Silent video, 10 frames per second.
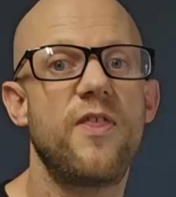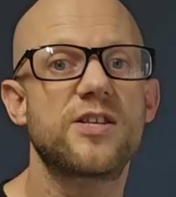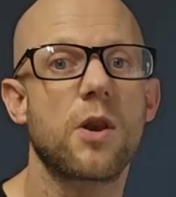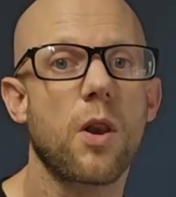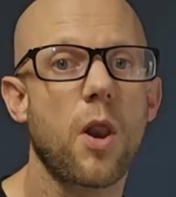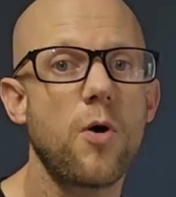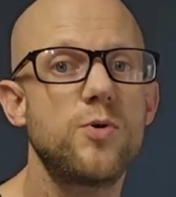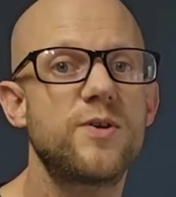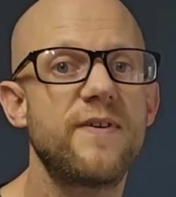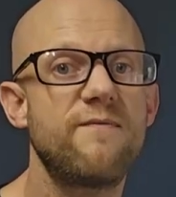there's
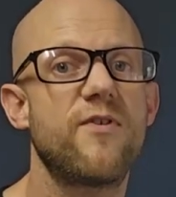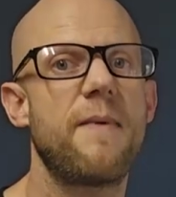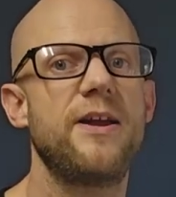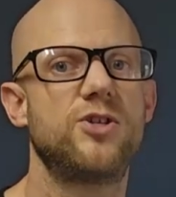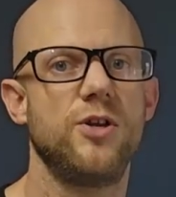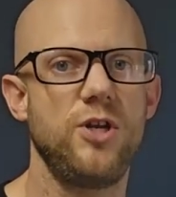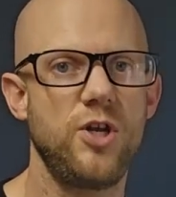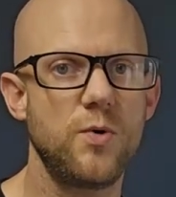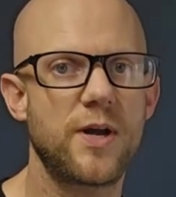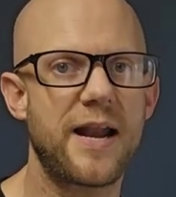loads of
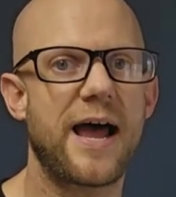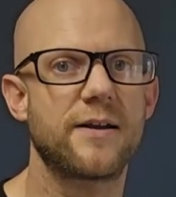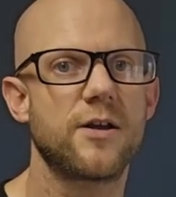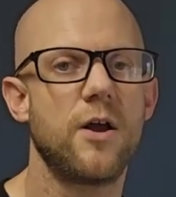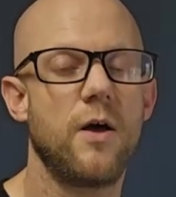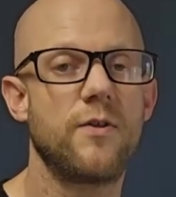information you can add